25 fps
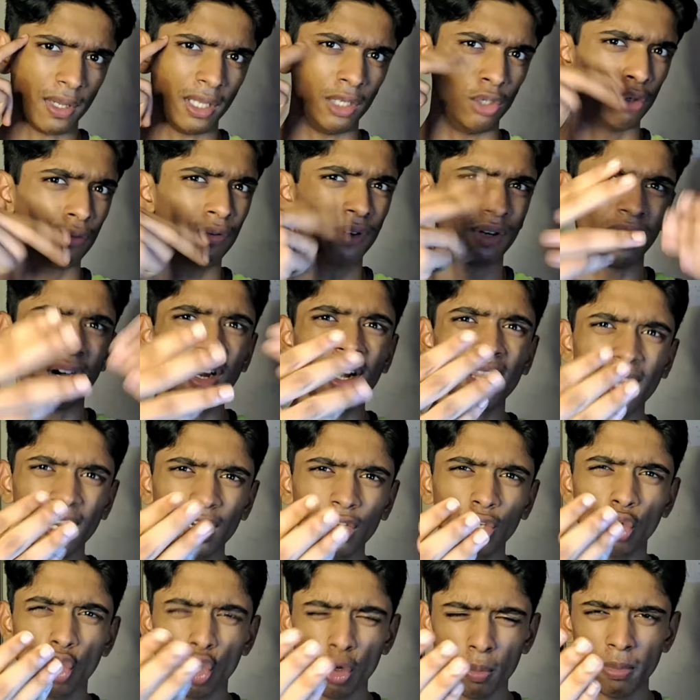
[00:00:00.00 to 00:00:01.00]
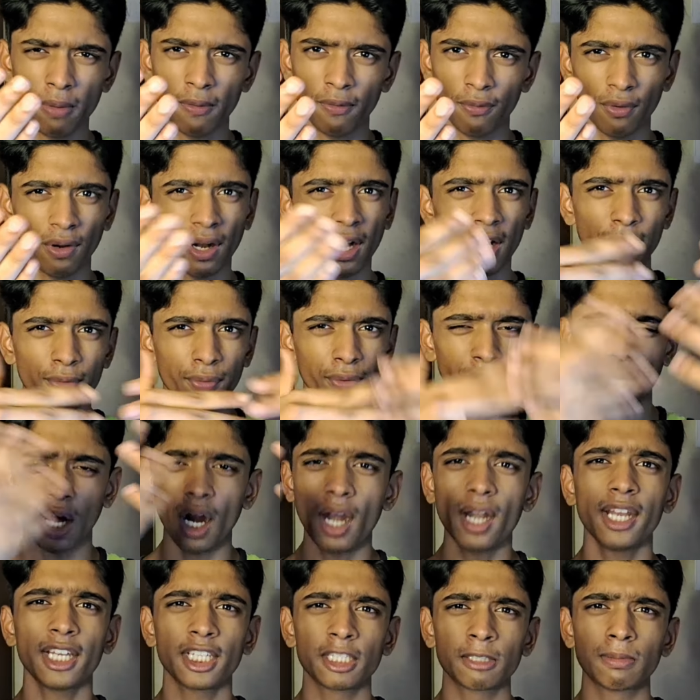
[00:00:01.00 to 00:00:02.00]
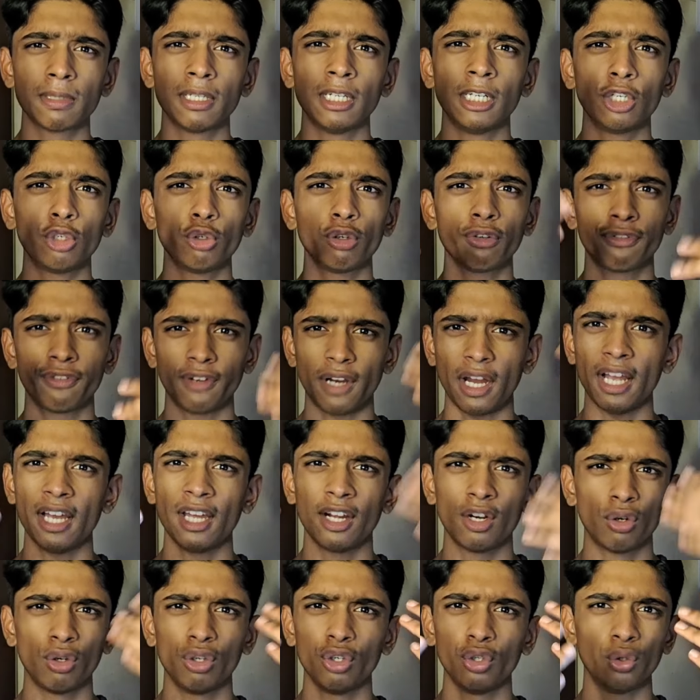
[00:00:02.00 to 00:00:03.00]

You've heard that quote before, right? If you can't explain it to a 5-year-old,